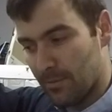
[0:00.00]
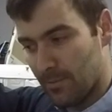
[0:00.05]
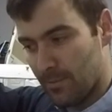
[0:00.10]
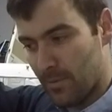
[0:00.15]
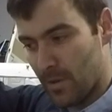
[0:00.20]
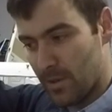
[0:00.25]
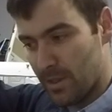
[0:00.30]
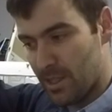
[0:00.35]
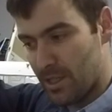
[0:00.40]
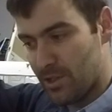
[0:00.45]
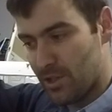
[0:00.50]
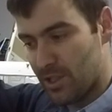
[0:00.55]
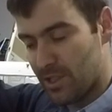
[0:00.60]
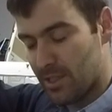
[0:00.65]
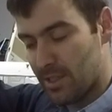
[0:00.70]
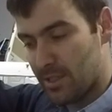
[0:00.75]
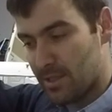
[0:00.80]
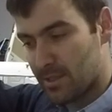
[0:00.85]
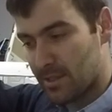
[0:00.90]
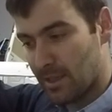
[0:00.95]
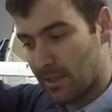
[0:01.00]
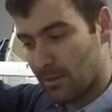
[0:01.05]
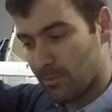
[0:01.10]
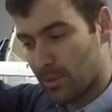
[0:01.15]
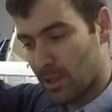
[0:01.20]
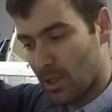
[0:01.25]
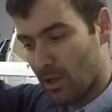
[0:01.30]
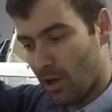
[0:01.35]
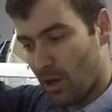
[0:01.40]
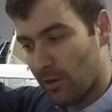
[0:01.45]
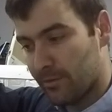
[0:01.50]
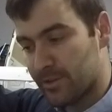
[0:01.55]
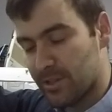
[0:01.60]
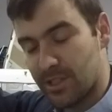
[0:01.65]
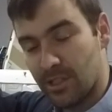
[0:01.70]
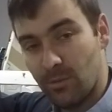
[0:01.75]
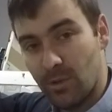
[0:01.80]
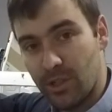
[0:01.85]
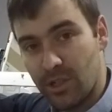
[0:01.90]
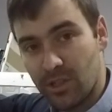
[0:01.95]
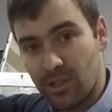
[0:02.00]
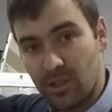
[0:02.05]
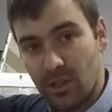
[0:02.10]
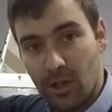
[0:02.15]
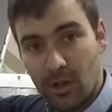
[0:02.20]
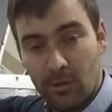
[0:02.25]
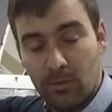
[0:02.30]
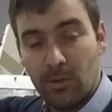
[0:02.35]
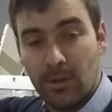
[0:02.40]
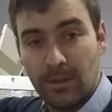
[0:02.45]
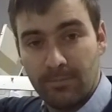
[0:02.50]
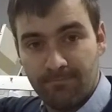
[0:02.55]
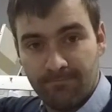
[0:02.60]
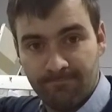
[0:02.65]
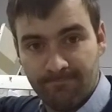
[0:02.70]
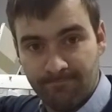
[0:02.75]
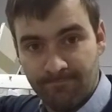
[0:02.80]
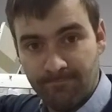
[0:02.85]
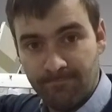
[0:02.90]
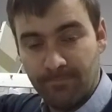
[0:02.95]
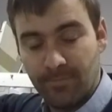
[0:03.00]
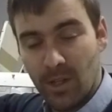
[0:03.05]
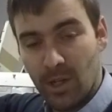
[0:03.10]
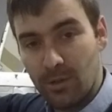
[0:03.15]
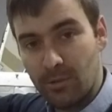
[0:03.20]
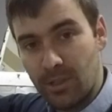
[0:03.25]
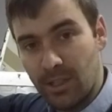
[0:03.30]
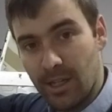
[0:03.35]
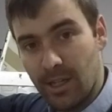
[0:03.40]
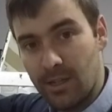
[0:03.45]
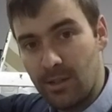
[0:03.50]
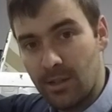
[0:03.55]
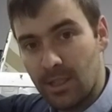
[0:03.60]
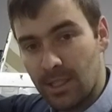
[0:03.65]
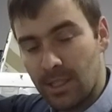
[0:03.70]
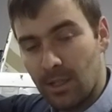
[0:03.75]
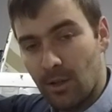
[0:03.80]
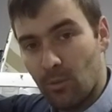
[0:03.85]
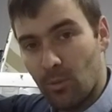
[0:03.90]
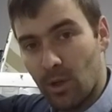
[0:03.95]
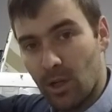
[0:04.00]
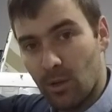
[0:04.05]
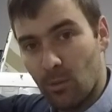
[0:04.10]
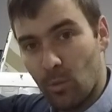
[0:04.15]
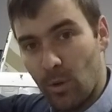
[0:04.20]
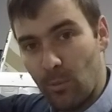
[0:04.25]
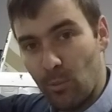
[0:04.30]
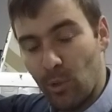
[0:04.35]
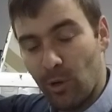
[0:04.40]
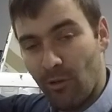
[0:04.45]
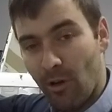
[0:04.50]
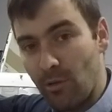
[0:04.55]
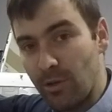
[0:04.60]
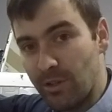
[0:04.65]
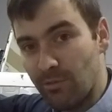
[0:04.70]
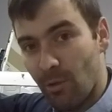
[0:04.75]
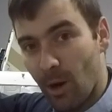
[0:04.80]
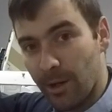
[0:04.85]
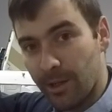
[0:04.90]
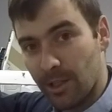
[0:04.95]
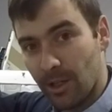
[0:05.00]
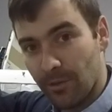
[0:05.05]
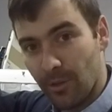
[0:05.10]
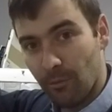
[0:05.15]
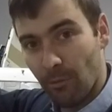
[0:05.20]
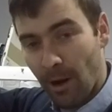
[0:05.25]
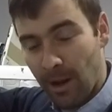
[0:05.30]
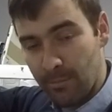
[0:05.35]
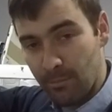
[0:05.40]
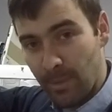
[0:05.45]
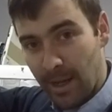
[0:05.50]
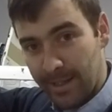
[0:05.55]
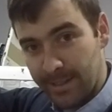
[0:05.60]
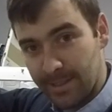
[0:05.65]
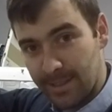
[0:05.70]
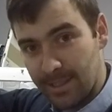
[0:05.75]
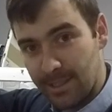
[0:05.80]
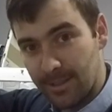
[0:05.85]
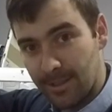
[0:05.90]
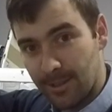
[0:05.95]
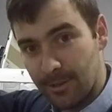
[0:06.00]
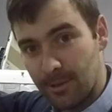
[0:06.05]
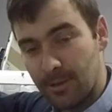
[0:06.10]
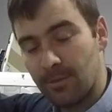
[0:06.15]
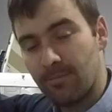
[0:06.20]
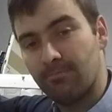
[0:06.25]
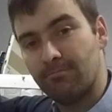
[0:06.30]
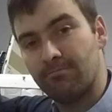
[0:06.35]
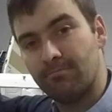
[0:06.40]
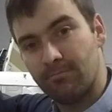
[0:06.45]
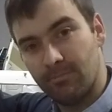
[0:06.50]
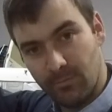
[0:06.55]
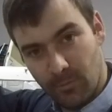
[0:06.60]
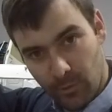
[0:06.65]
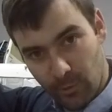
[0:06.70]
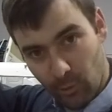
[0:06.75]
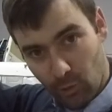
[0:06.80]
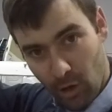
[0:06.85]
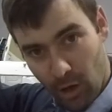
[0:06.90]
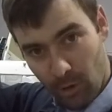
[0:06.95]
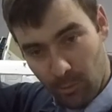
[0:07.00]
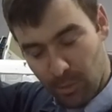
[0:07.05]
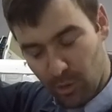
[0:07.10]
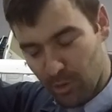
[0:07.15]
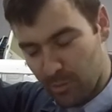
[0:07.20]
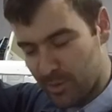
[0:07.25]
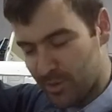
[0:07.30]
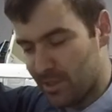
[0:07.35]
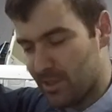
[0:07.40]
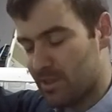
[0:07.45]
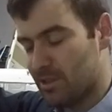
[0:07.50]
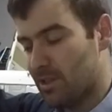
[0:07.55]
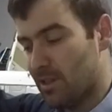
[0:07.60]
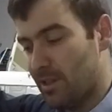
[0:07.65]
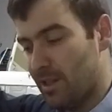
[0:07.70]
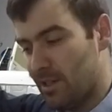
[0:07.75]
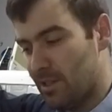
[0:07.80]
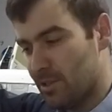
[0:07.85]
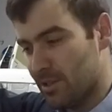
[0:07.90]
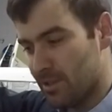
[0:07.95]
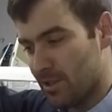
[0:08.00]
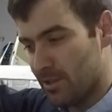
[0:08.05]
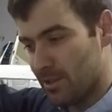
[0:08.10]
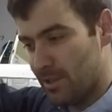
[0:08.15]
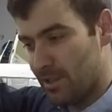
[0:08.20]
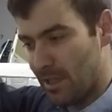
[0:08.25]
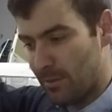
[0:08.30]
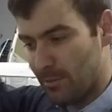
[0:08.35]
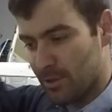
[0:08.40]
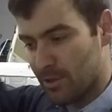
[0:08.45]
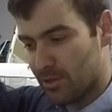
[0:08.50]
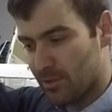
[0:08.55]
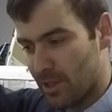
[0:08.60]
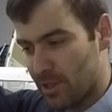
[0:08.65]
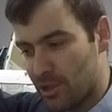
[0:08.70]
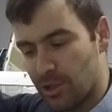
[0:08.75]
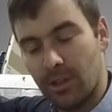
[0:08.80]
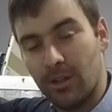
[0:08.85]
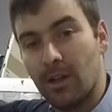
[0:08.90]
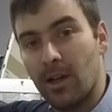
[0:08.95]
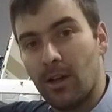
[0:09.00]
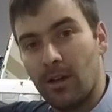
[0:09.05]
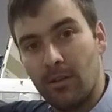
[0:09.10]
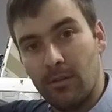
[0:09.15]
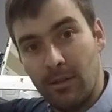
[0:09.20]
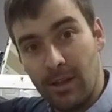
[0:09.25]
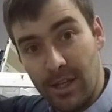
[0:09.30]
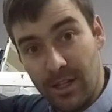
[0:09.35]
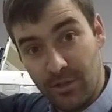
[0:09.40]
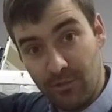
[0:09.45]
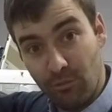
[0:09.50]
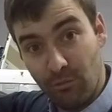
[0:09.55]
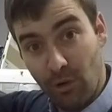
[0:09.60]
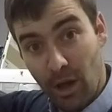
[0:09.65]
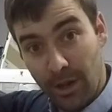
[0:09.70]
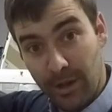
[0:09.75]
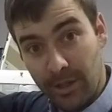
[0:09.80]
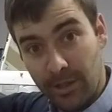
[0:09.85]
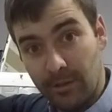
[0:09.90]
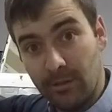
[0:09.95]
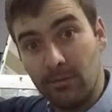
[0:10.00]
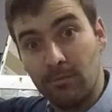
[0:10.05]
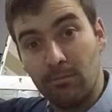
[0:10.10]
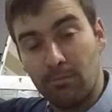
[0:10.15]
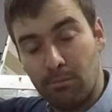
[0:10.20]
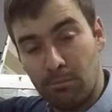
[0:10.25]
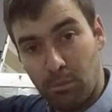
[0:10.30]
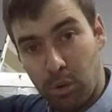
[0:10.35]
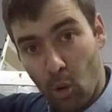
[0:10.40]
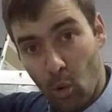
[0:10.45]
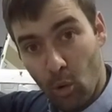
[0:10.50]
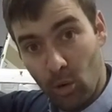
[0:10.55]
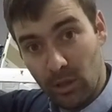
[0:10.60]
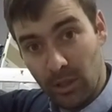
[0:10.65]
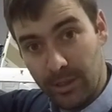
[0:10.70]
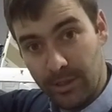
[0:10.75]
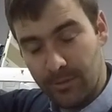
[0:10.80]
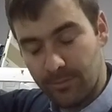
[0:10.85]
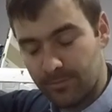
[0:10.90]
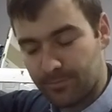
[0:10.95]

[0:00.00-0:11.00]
the EGT setup, obviously we just know, okay, well, when we're only running on the right magneto, for our purposes today, just as a demonstration, it's running poorly.